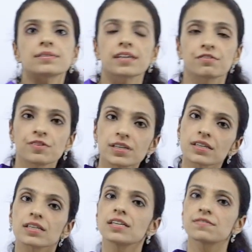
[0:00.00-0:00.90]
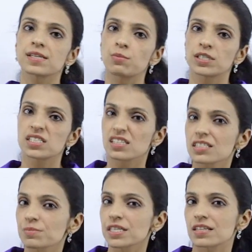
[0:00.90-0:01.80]
definitely if someone
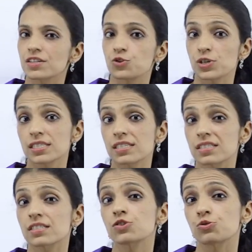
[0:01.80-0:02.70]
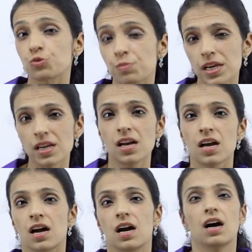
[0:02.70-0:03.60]
tells me that the dress doesn't suit me,
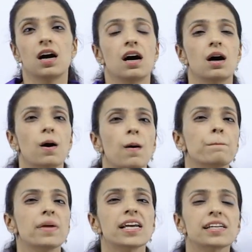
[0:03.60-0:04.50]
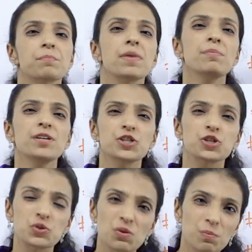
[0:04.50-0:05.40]
it may be
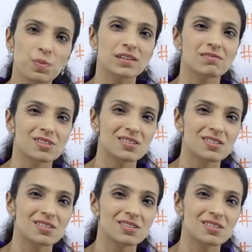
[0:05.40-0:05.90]
true, but